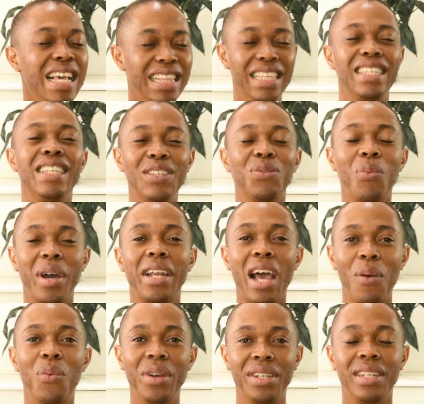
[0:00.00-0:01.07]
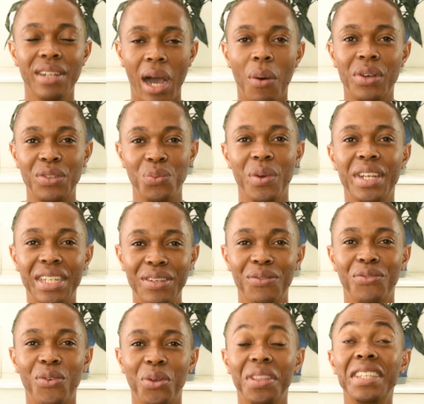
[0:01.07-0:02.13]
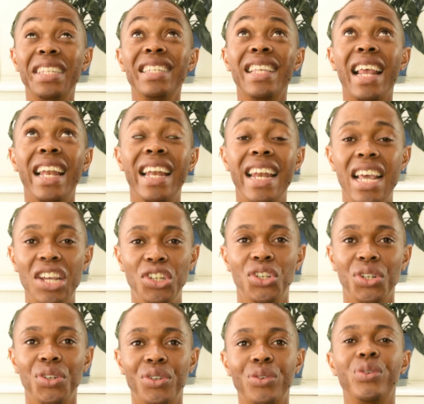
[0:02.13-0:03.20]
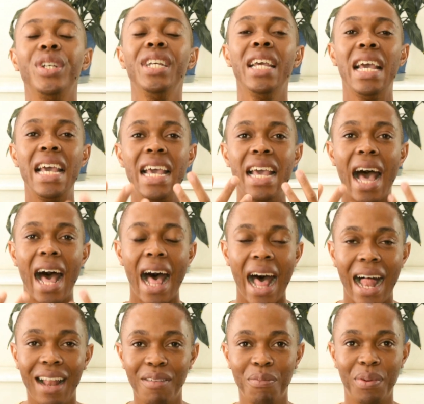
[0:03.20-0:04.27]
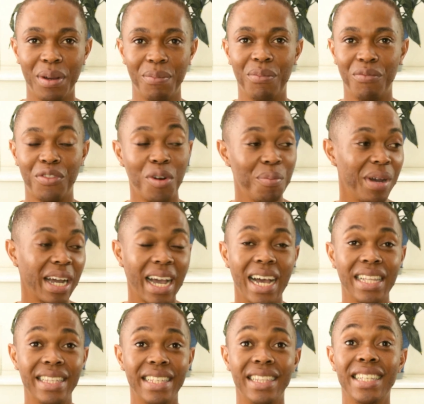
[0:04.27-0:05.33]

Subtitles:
This is what I was waiting for. This is a legendary album from Makhadzi.